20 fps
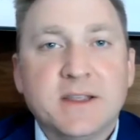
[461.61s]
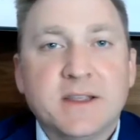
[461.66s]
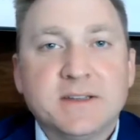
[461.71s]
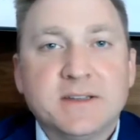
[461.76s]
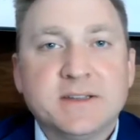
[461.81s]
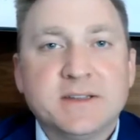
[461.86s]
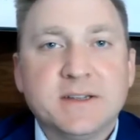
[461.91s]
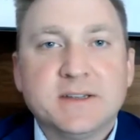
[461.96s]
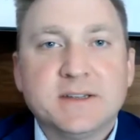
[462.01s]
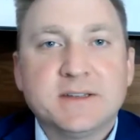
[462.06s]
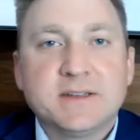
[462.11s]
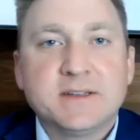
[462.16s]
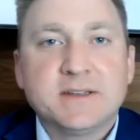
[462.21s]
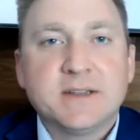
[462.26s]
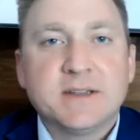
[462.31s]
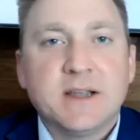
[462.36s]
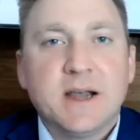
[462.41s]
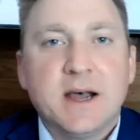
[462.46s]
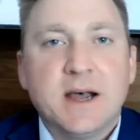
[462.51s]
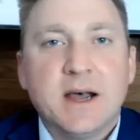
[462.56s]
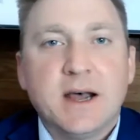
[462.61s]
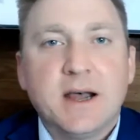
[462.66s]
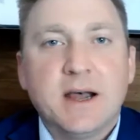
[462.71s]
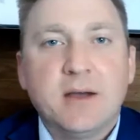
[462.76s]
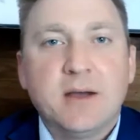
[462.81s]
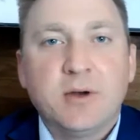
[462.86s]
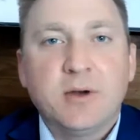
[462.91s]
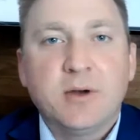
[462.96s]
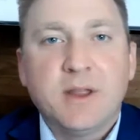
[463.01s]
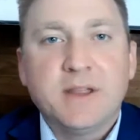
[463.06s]
This is
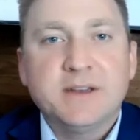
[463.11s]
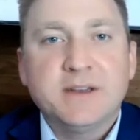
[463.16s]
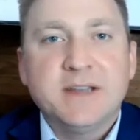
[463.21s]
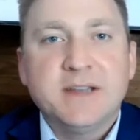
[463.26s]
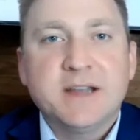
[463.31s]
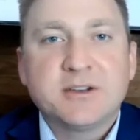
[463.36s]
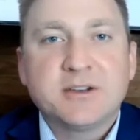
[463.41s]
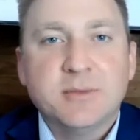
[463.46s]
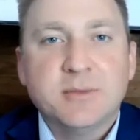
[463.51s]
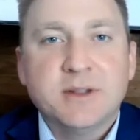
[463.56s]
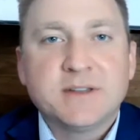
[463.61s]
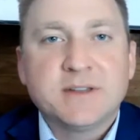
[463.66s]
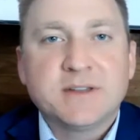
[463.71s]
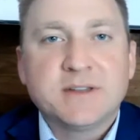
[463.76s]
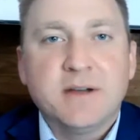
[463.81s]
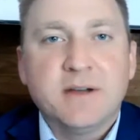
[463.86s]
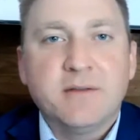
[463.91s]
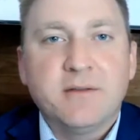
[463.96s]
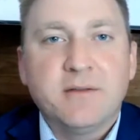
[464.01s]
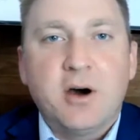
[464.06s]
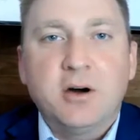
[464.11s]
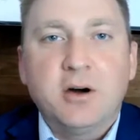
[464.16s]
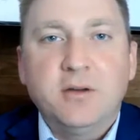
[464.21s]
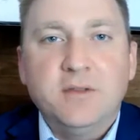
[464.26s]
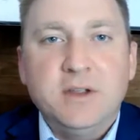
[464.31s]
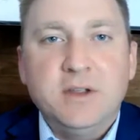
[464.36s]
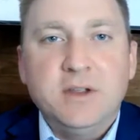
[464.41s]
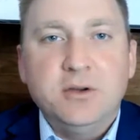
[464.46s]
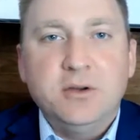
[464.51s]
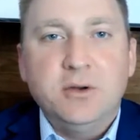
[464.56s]
one of the detriments of all of
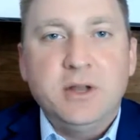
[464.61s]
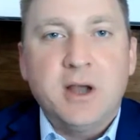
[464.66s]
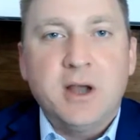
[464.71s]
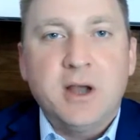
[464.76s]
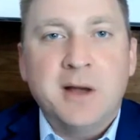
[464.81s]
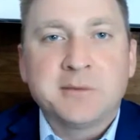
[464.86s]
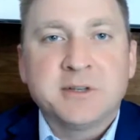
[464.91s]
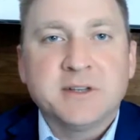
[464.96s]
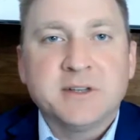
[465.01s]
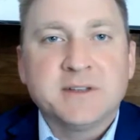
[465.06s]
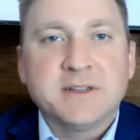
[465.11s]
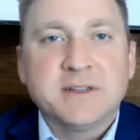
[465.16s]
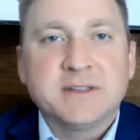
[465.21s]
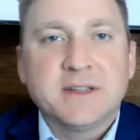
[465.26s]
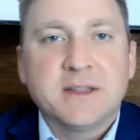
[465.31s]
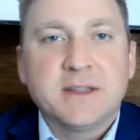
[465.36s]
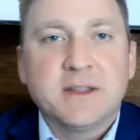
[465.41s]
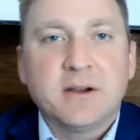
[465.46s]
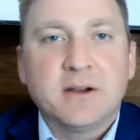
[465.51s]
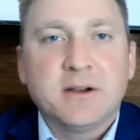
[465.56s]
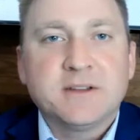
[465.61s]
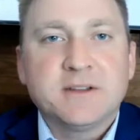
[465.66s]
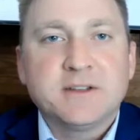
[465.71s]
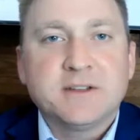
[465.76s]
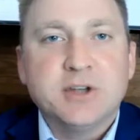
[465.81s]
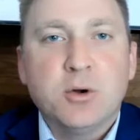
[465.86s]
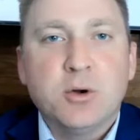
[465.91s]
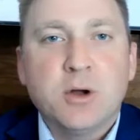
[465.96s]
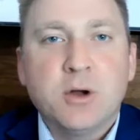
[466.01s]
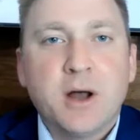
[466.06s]
the annuity options, is that there is
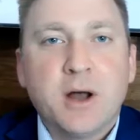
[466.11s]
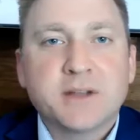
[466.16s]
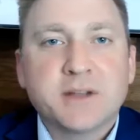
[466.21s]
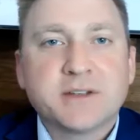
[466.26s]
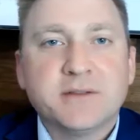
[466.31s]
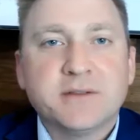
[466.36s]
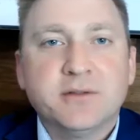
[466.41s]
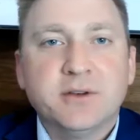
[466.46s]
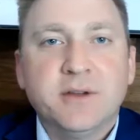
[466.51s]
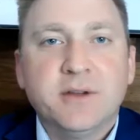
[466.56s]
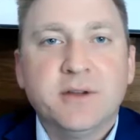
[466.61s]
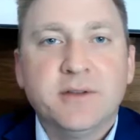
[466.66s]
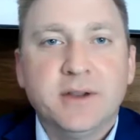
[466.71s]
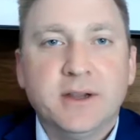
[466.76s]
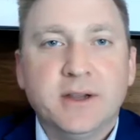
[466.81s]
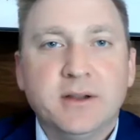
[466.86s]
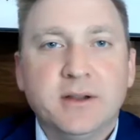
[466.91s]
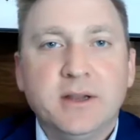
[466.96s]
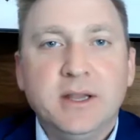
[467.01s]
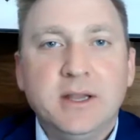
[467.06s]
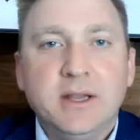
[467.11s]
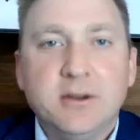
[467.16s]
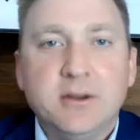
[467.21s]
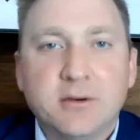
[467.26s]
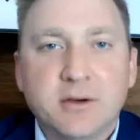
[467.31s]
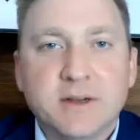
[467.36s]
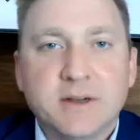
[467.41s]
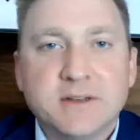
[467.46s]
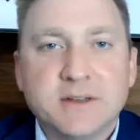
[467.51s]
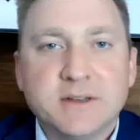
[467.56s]
no cost of living
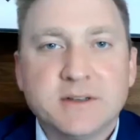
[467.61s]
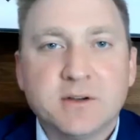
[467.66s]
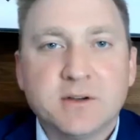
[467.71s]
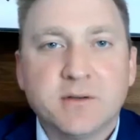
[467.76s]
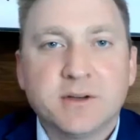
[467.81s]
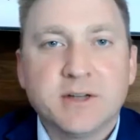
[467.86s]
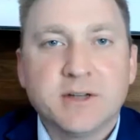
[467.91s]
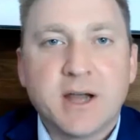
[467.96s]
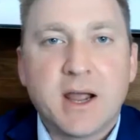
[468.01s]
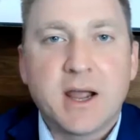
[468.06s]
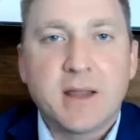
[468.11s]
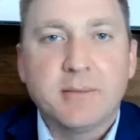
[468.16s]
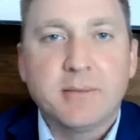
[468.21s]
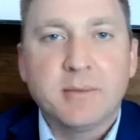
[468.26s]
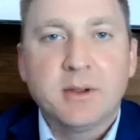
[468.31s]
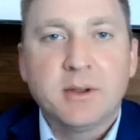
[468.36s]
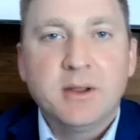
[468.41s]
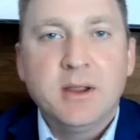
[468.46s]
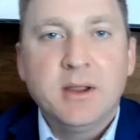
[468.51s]
increases over time,